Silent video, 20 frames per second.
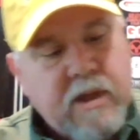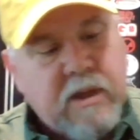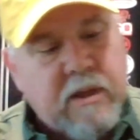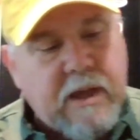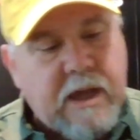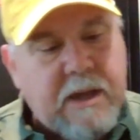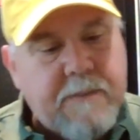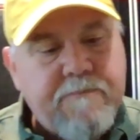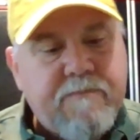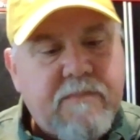
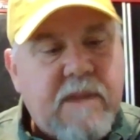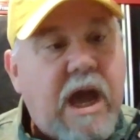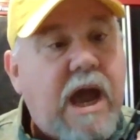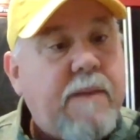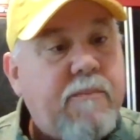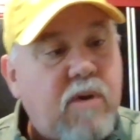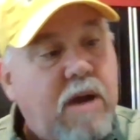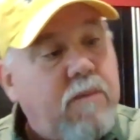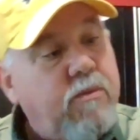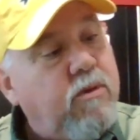Okay, I
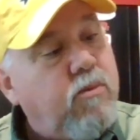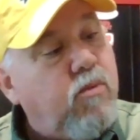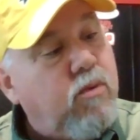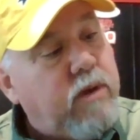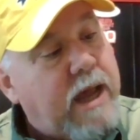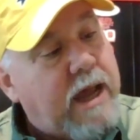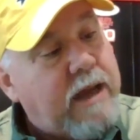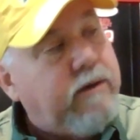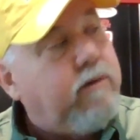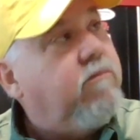probably will
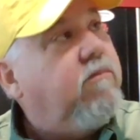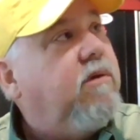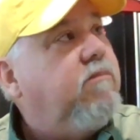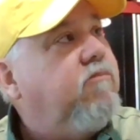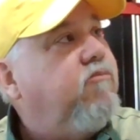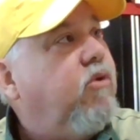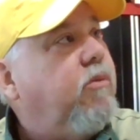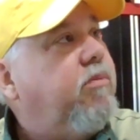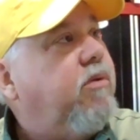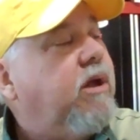not
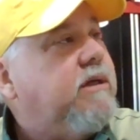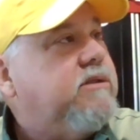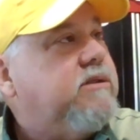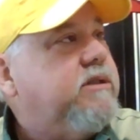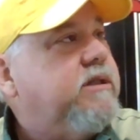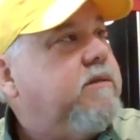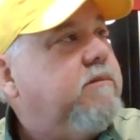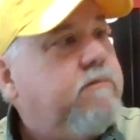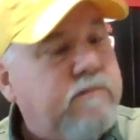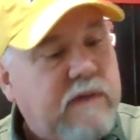replace
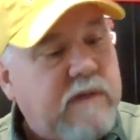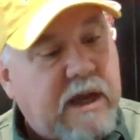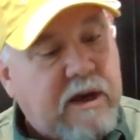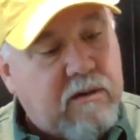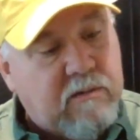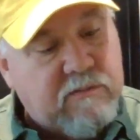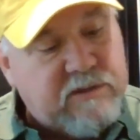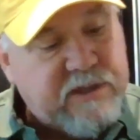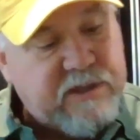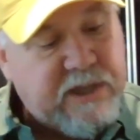it. I
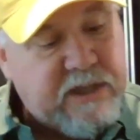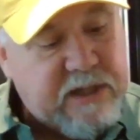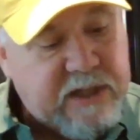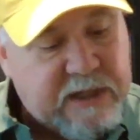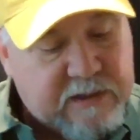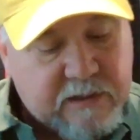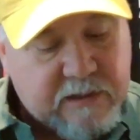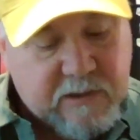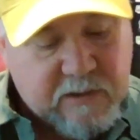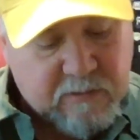don't see a
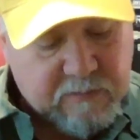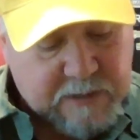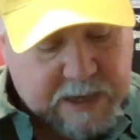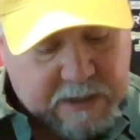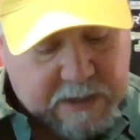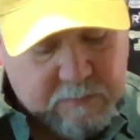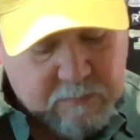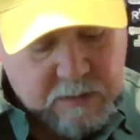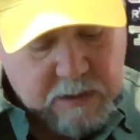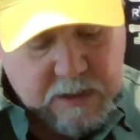need to do that.